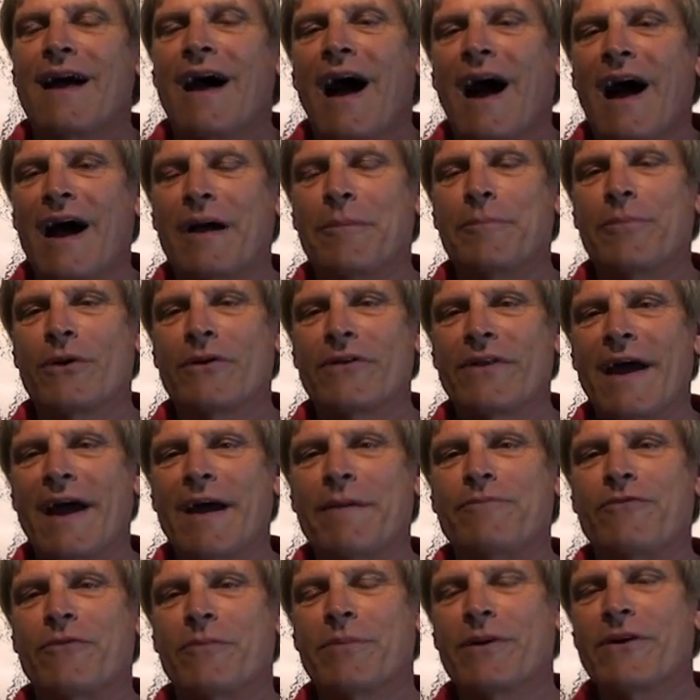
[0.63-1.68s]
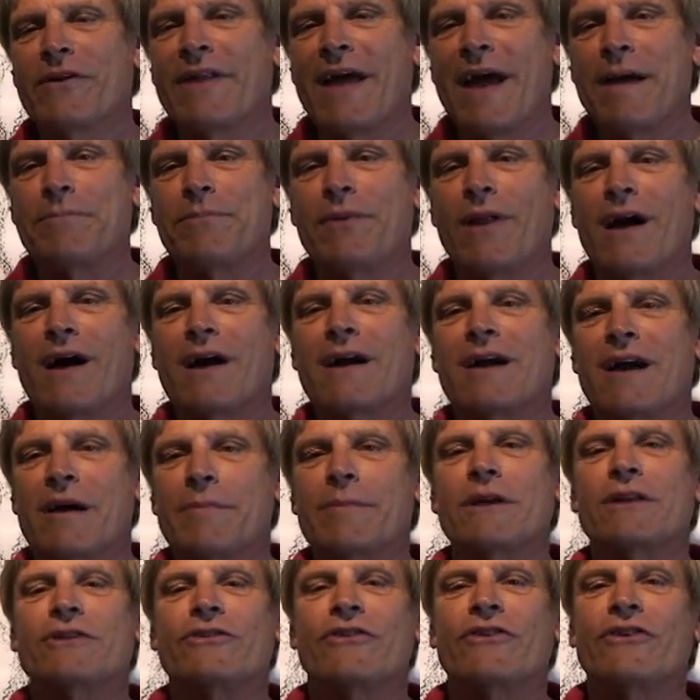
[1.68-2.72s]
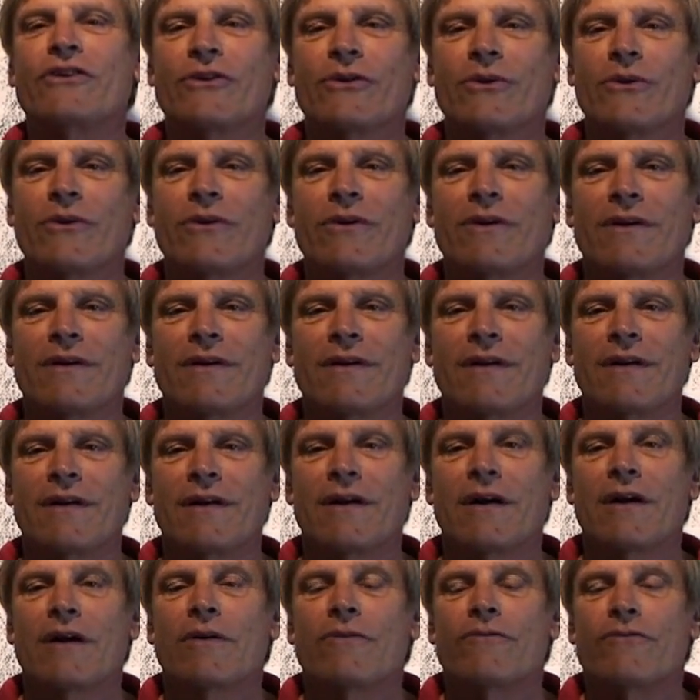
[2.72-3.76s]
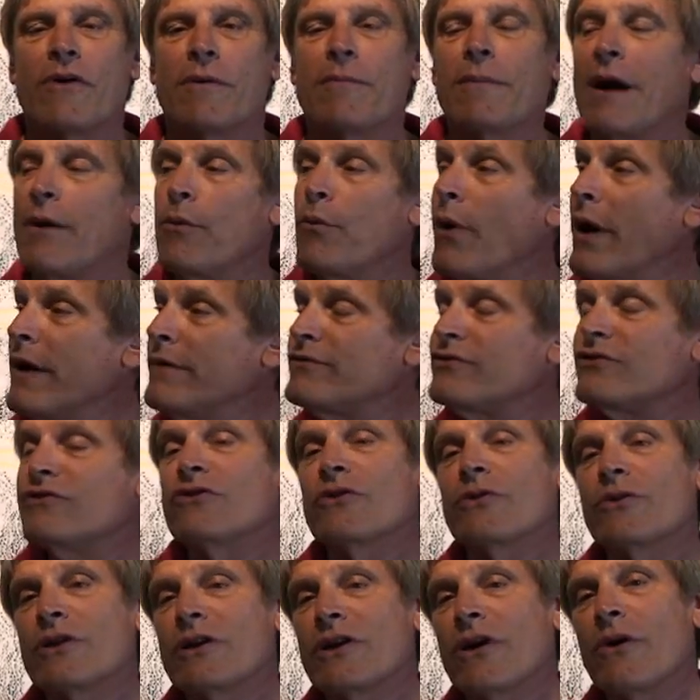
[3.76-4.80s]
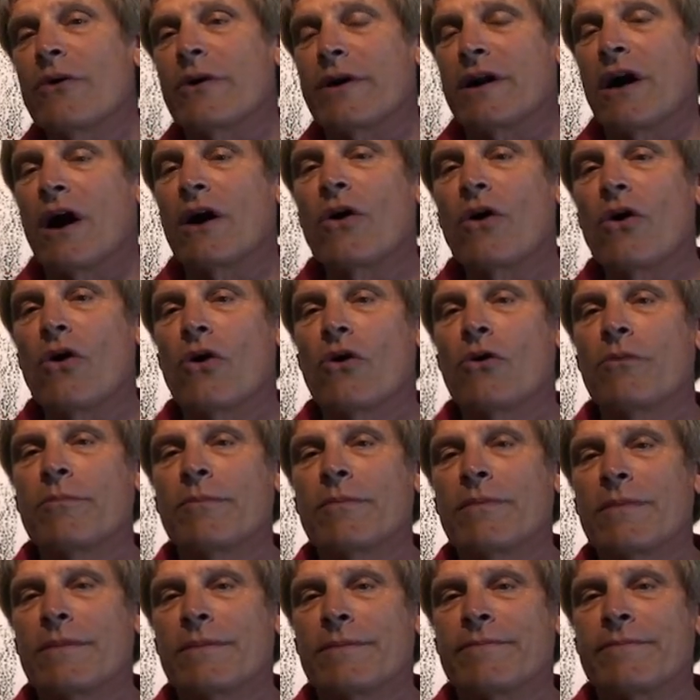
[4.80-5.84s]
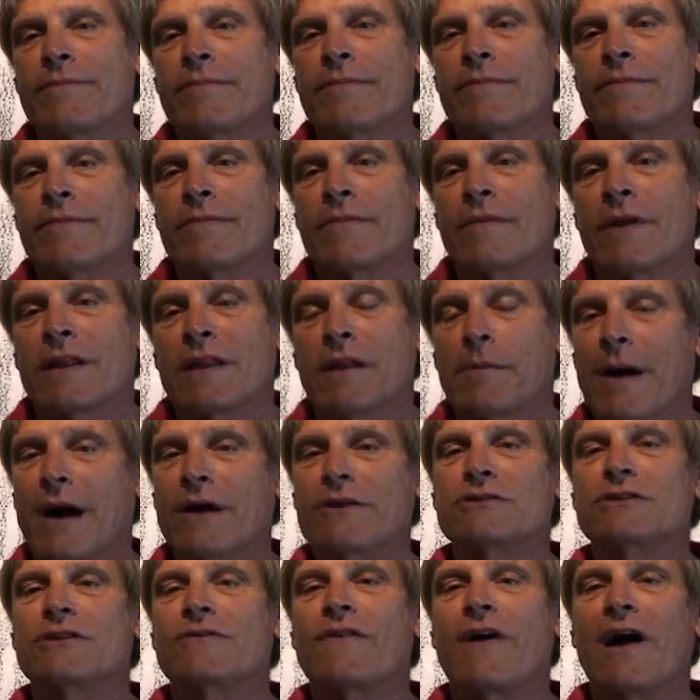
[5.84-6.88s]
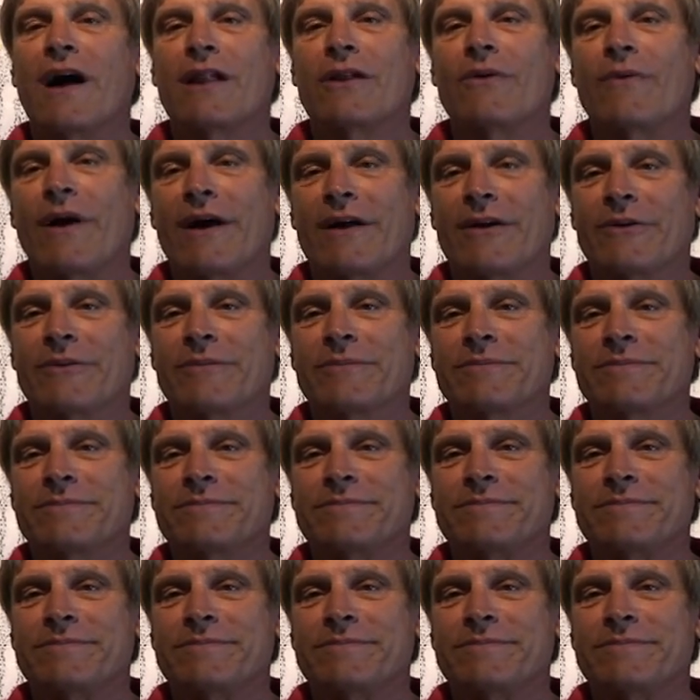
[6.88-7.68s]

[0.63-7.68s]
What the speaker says: Hi, Bill Knapp from Bill Knapp Blog, coming to you from my wife's studio in our home in the mountains of Colorado.